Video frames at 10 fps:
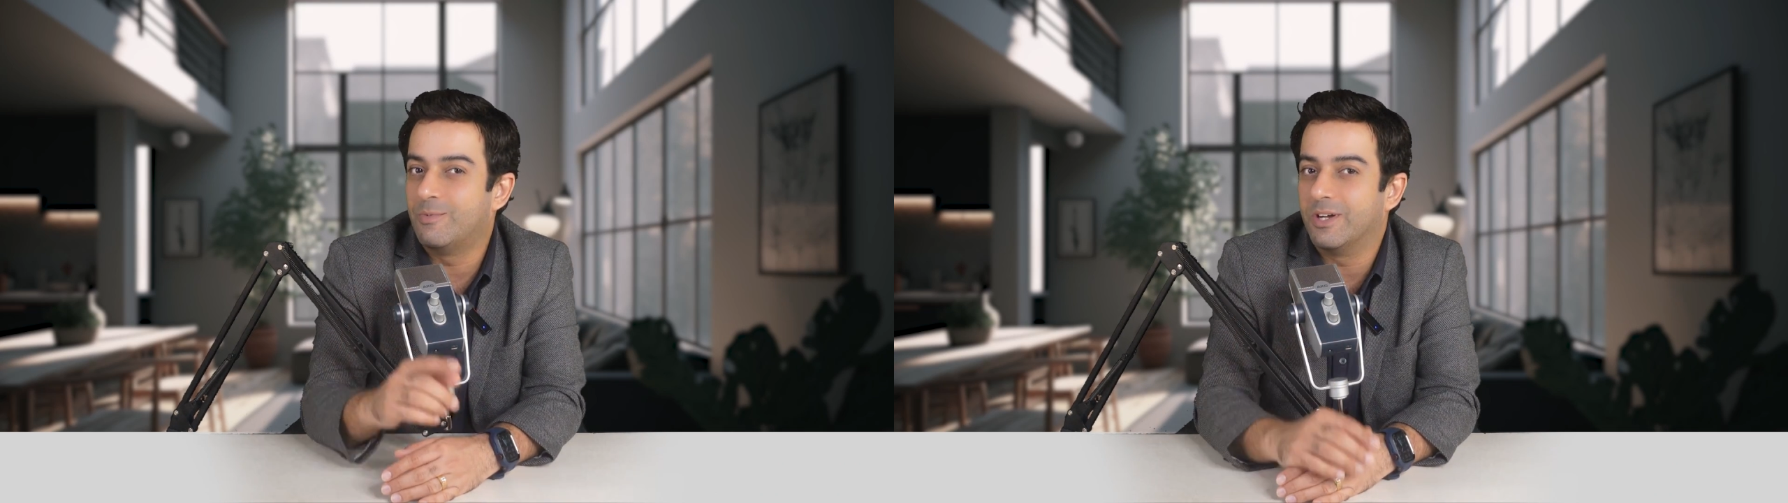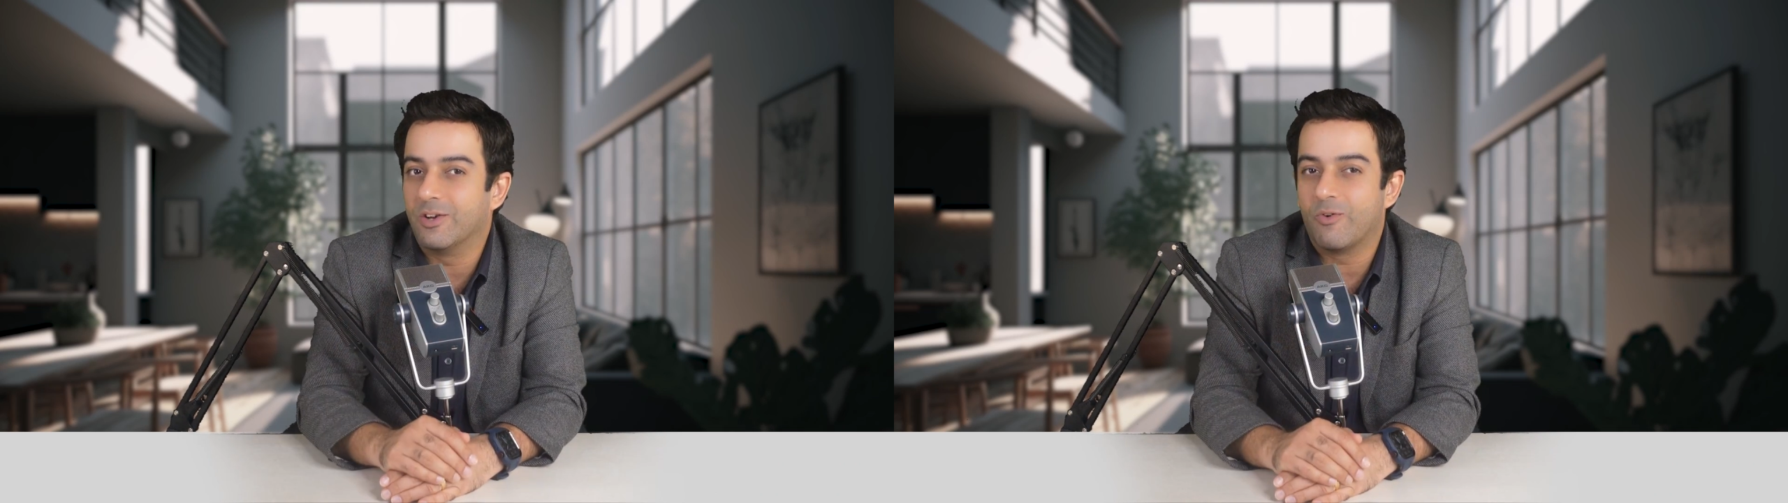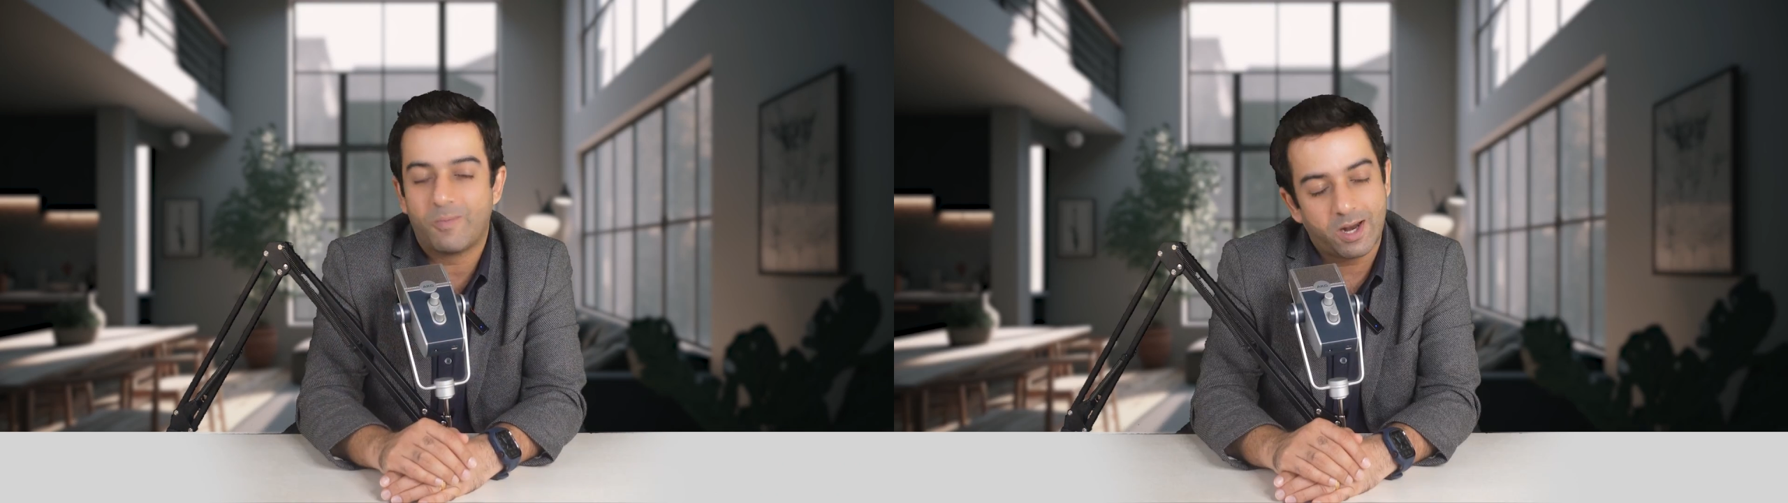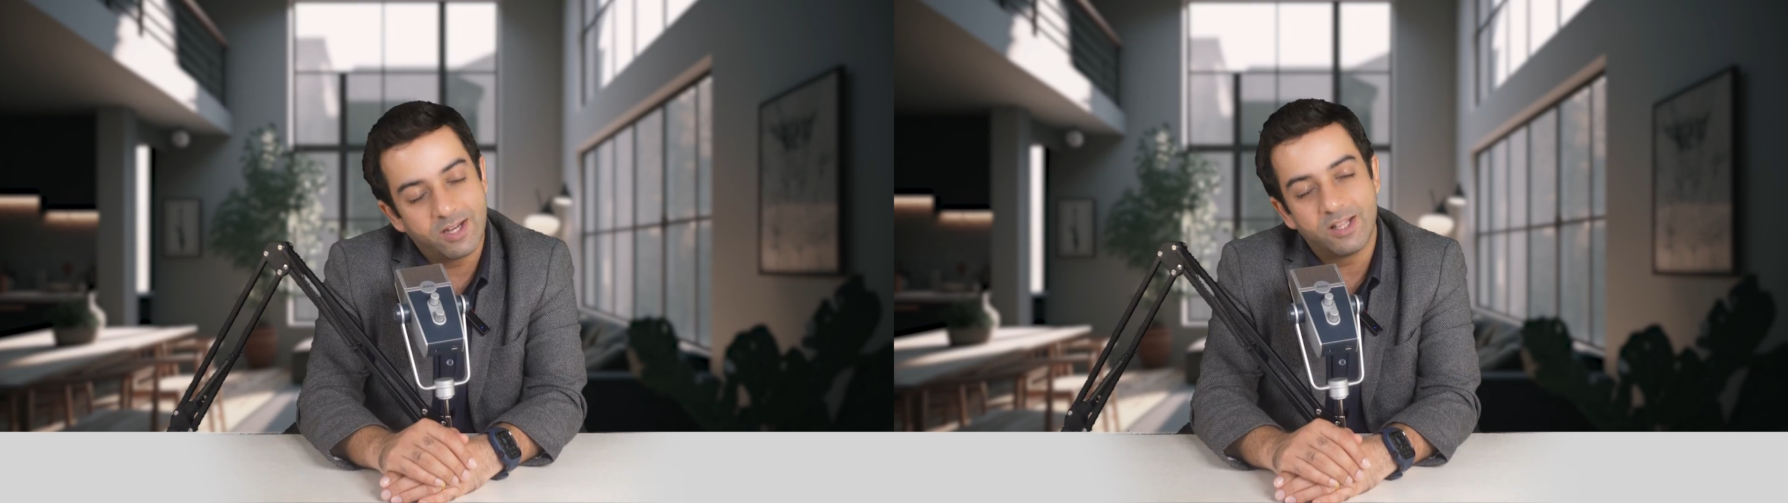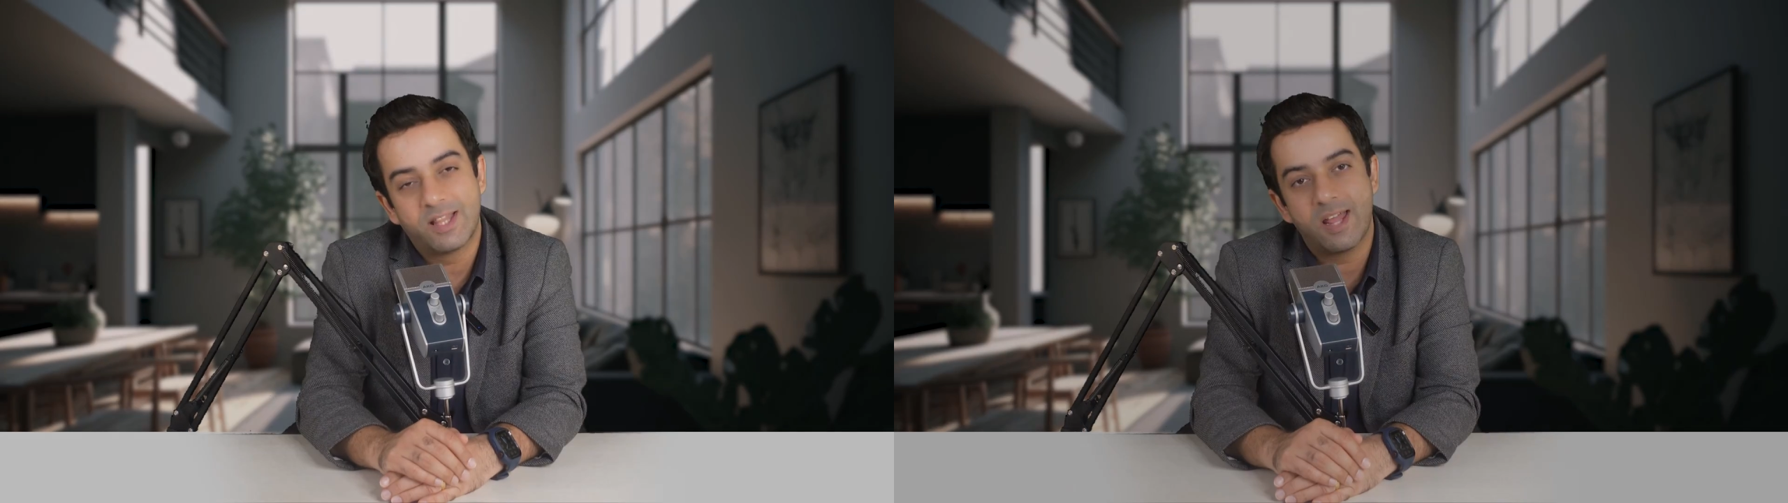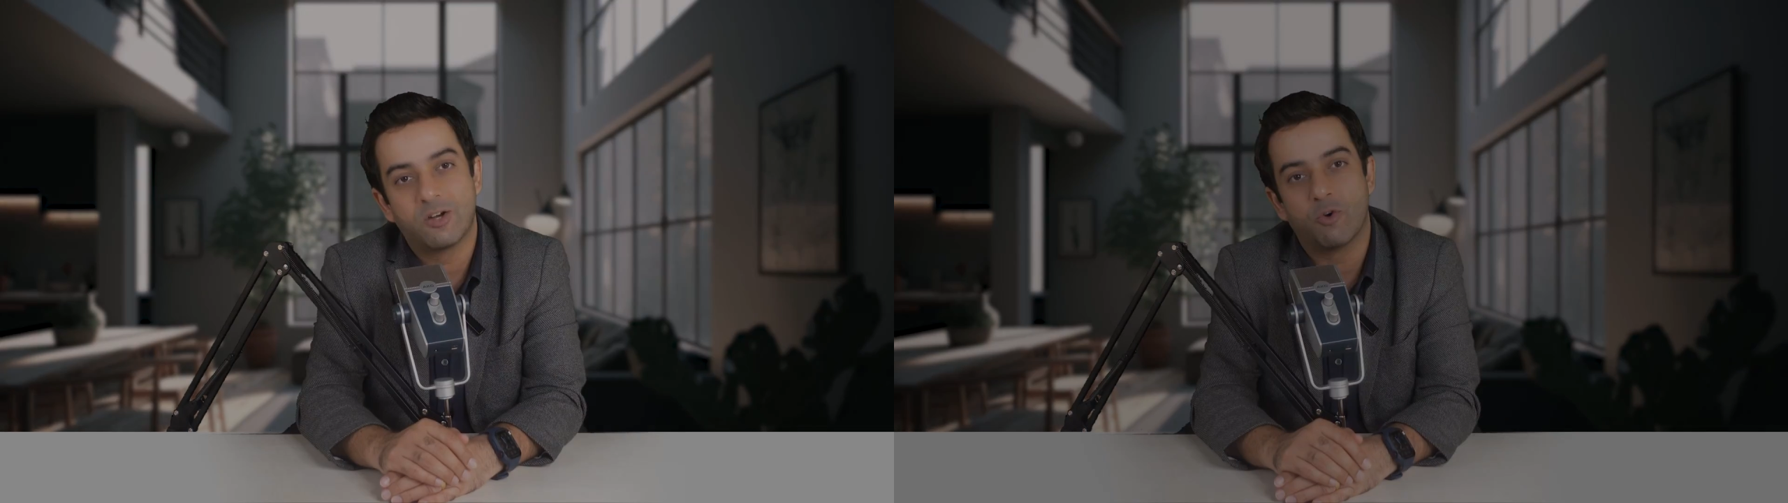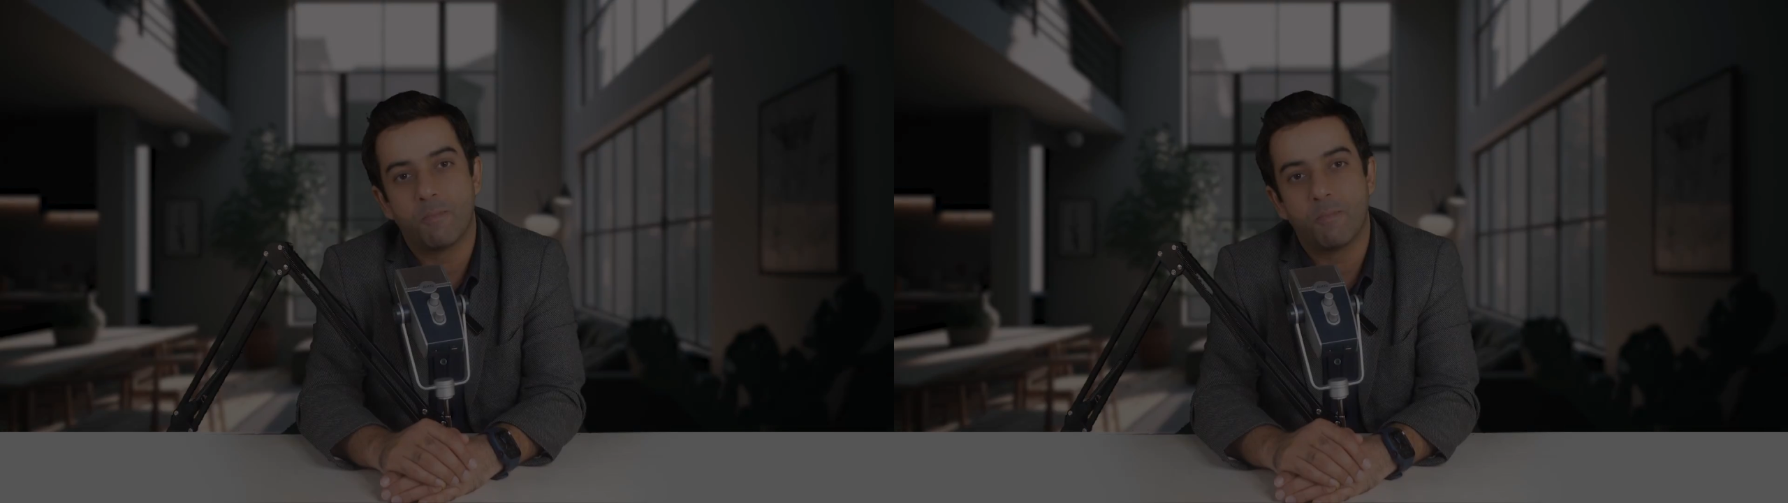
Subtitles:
video. Until then,